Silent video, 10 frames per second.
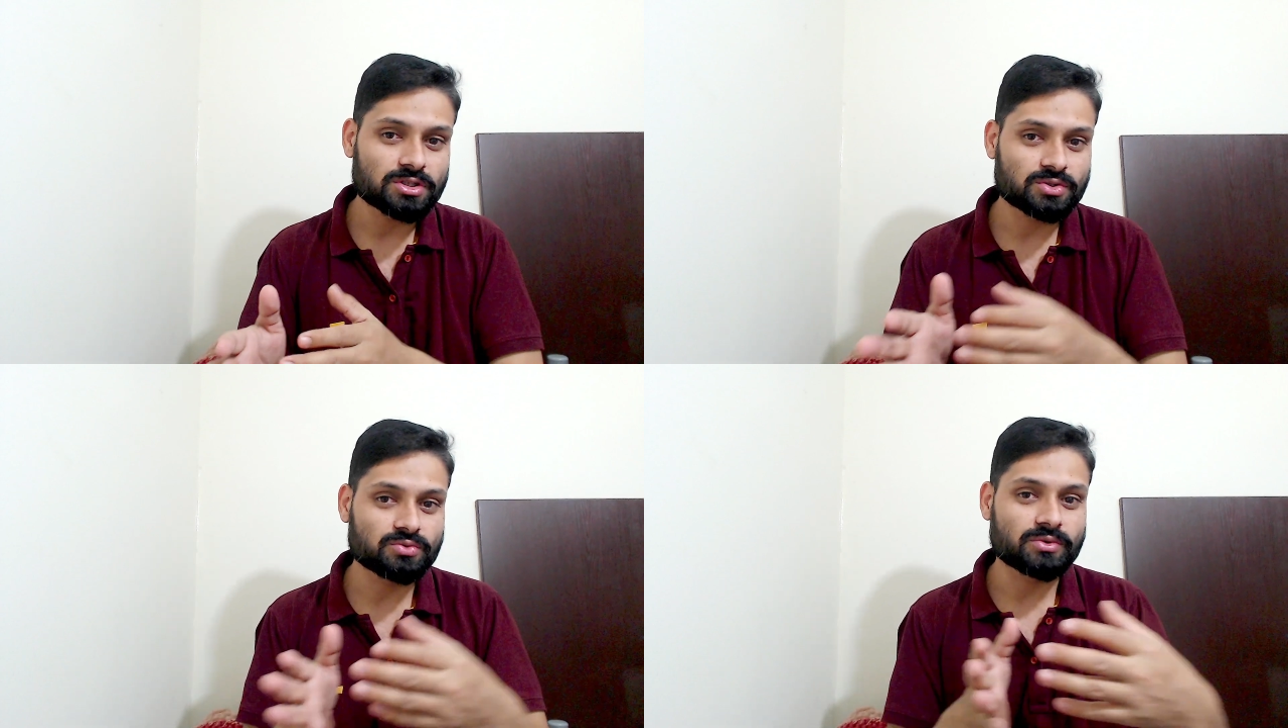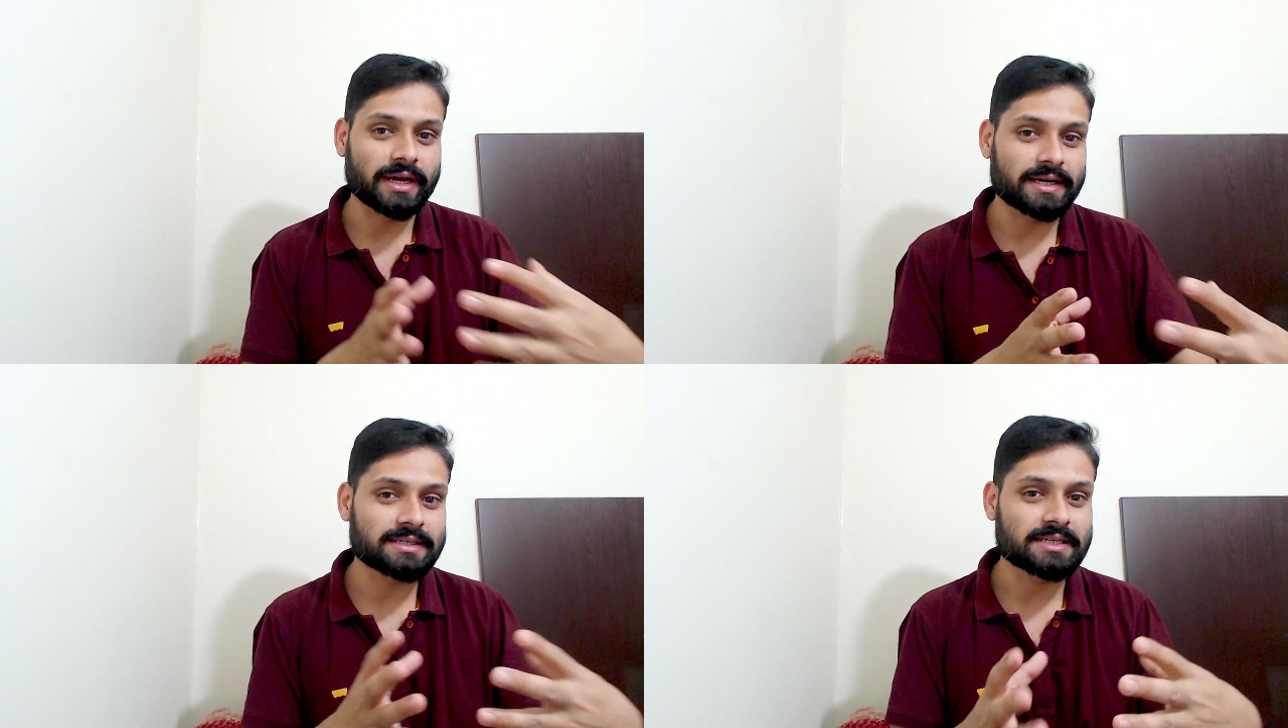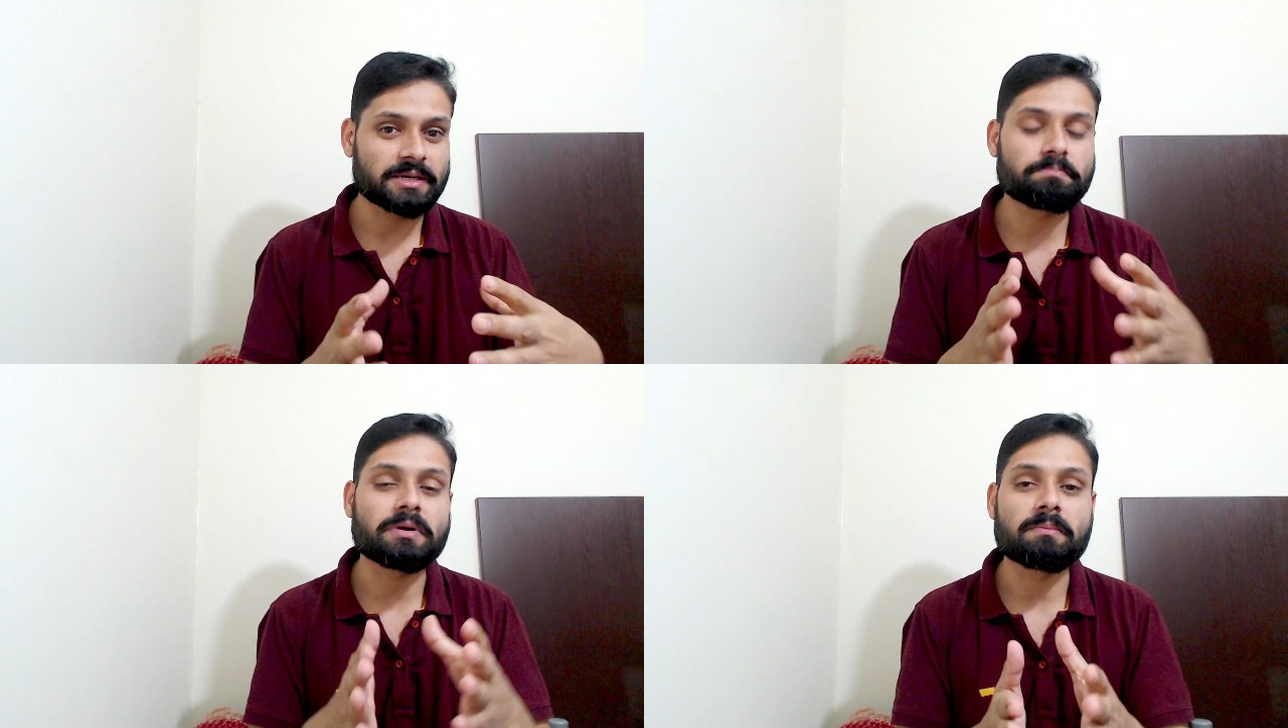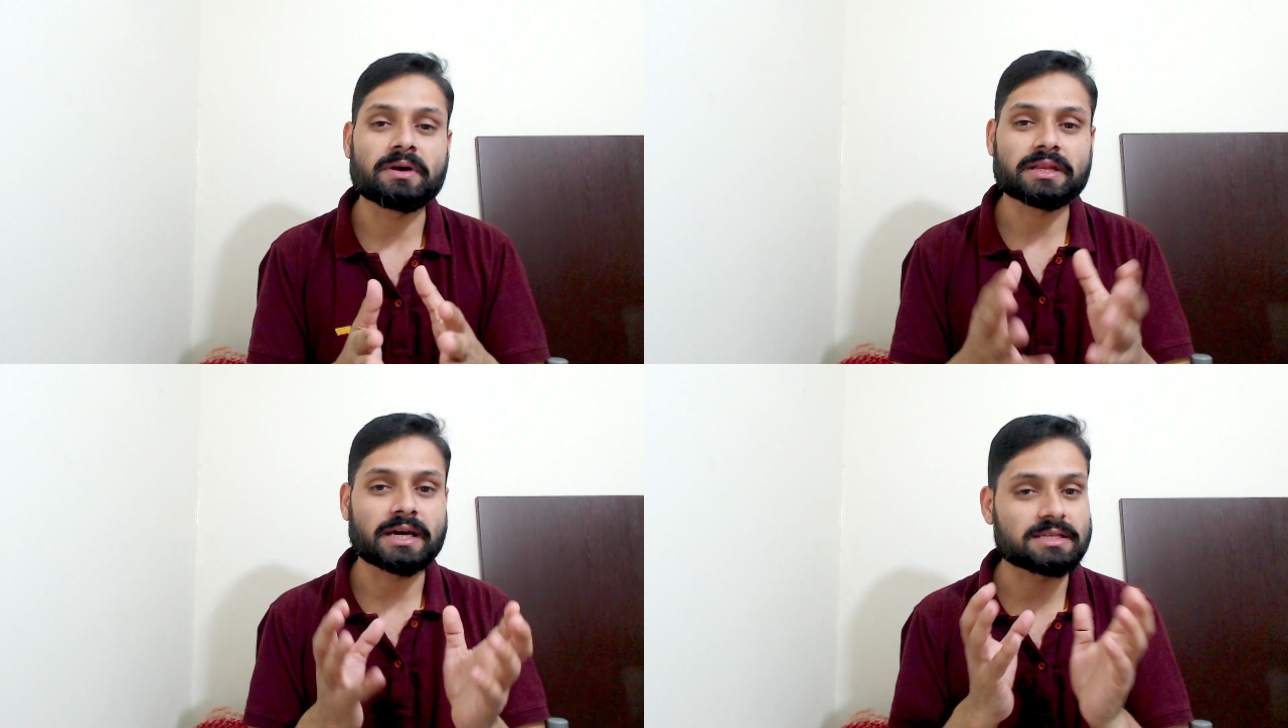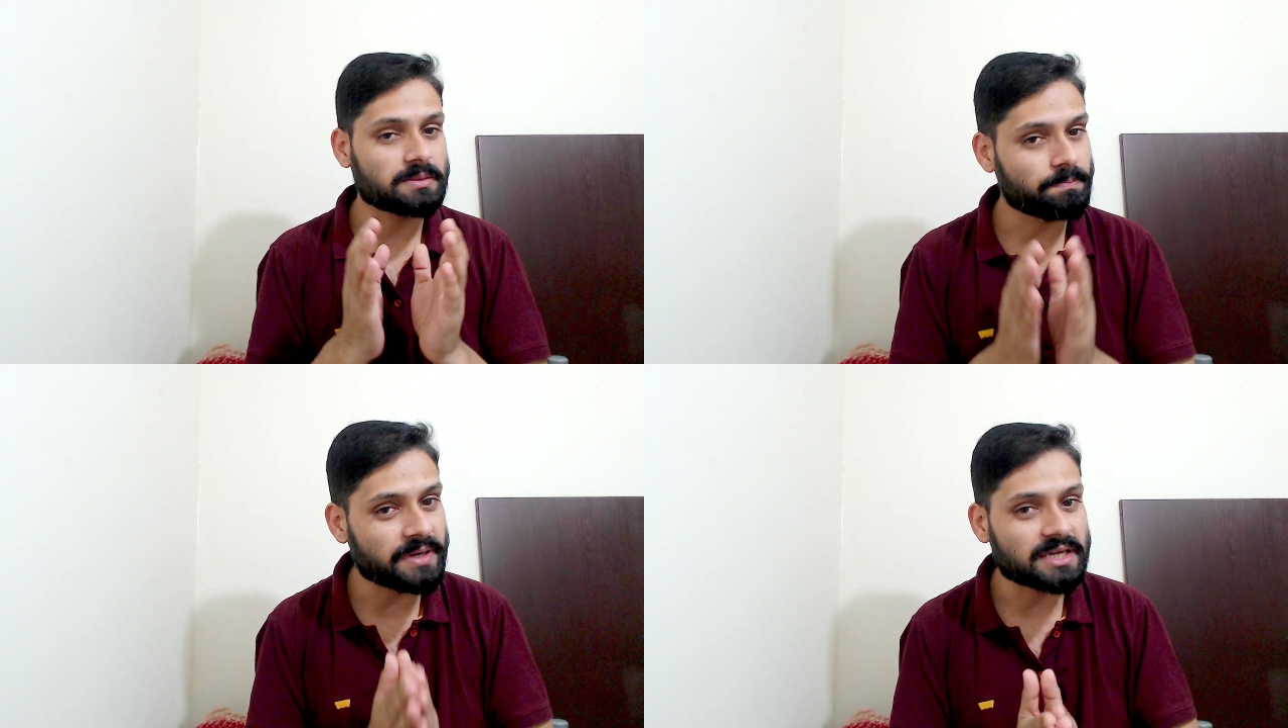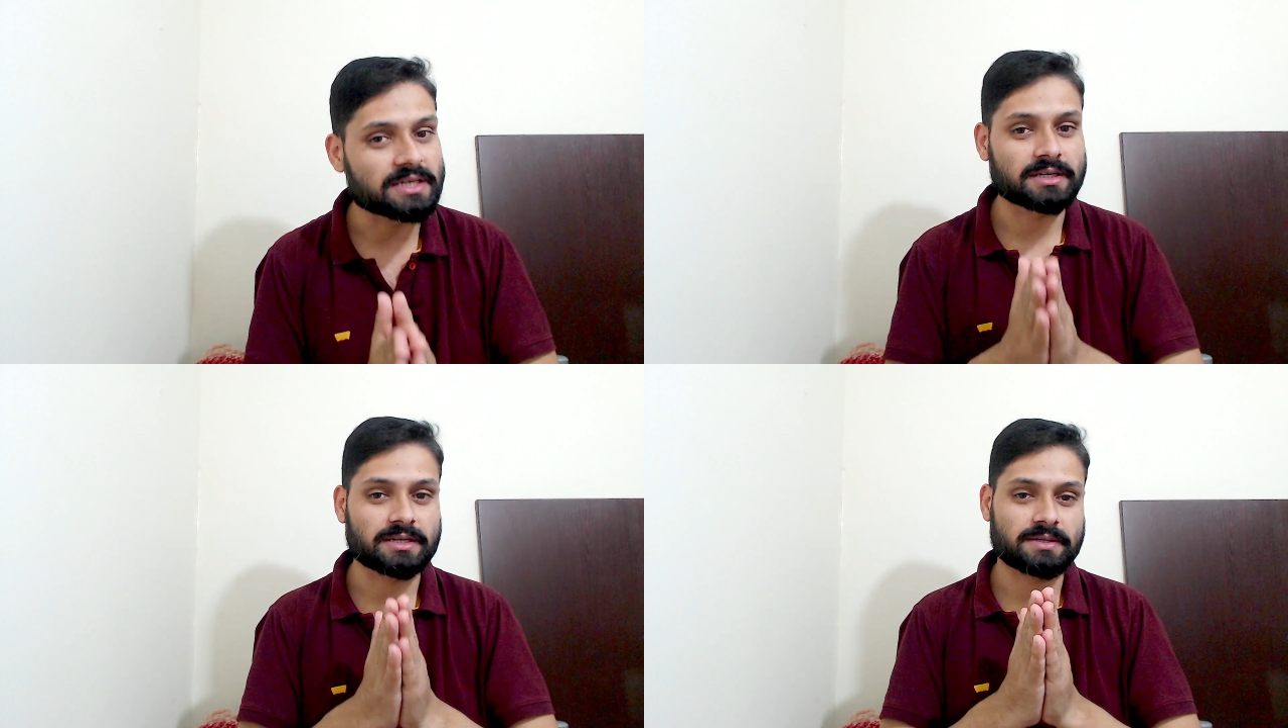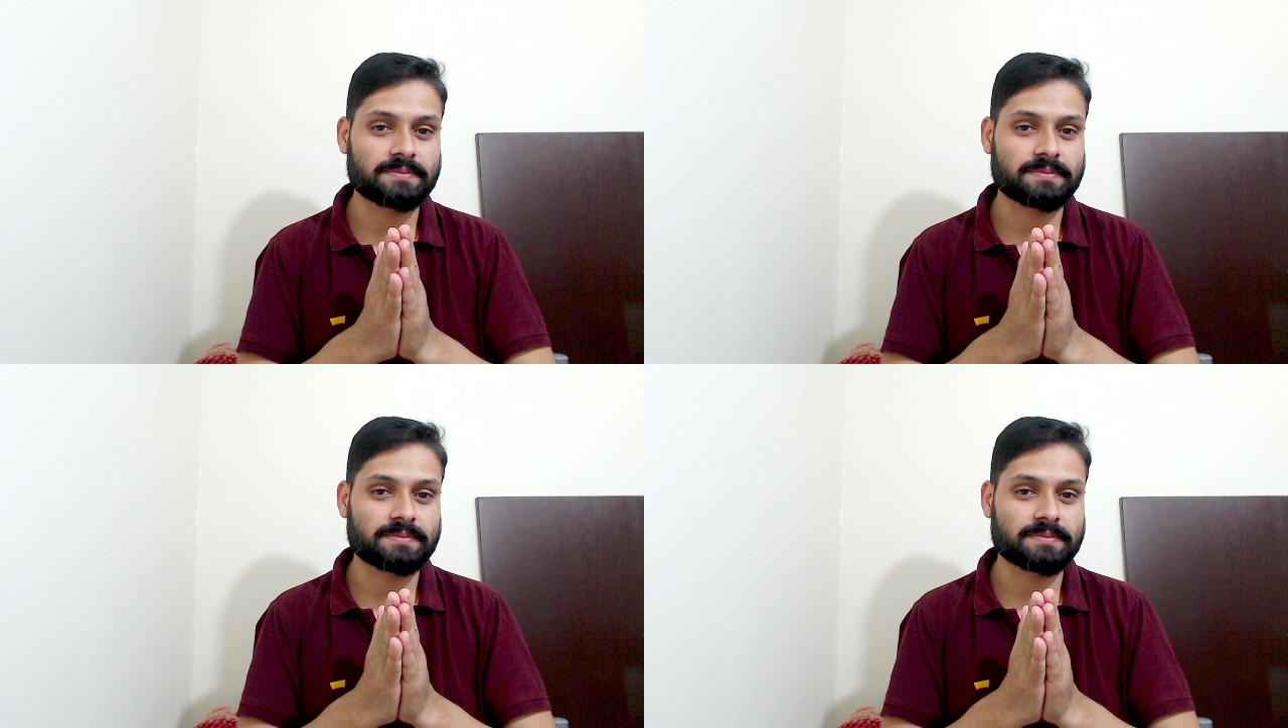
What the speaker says: to 8k per month as a beginner.